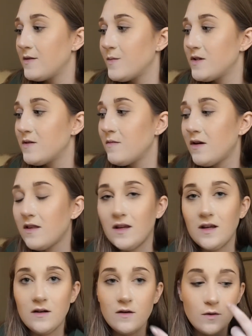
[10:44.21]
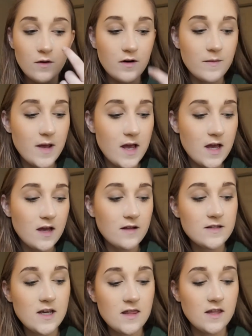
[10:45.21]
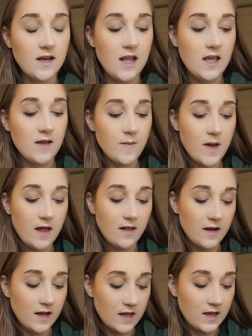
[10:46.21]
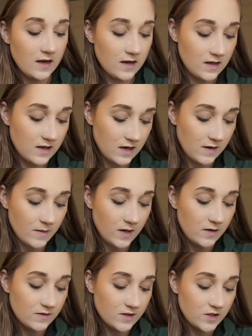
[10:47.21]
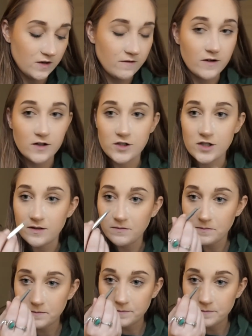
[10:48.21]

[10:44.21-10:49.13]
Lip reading: put something in the inner corner of my eye. I'll take the Naked palette again, and I'm going to use the shade Virgin.